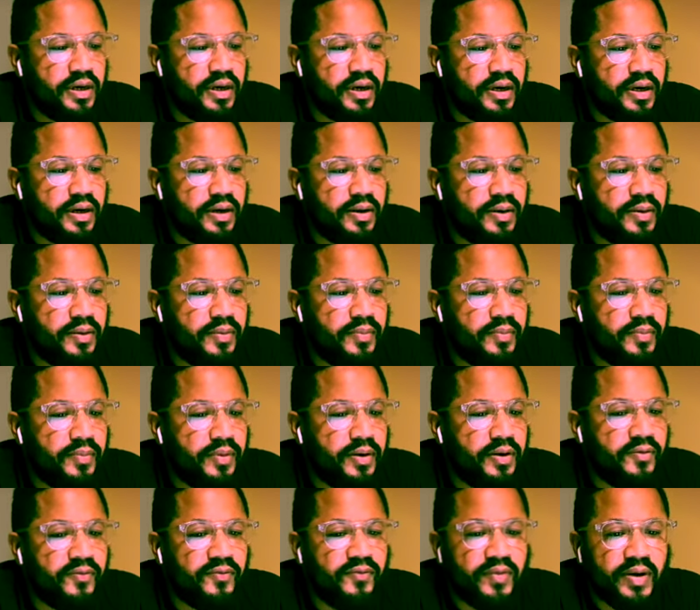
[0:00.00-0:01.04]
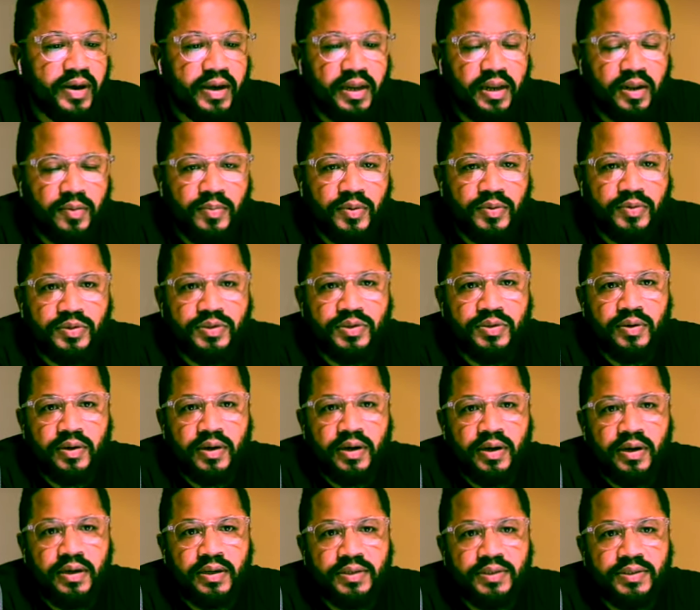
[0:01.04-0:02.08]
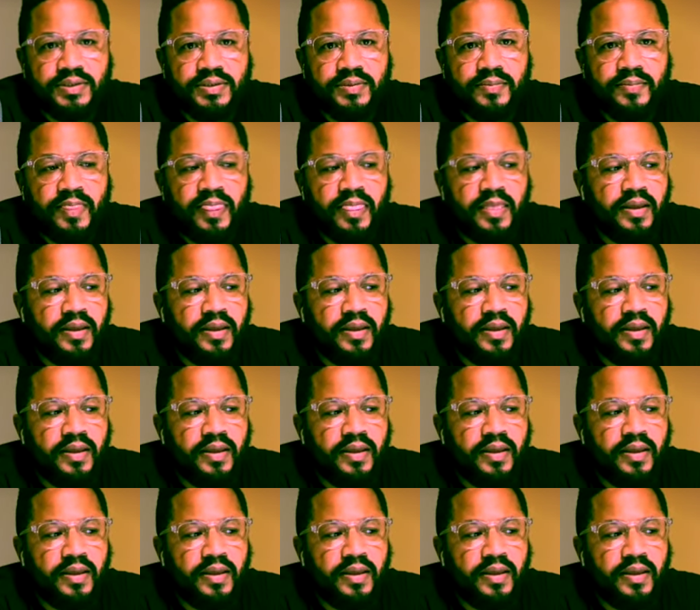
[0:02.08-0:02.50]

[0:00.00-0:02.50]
um, available to us,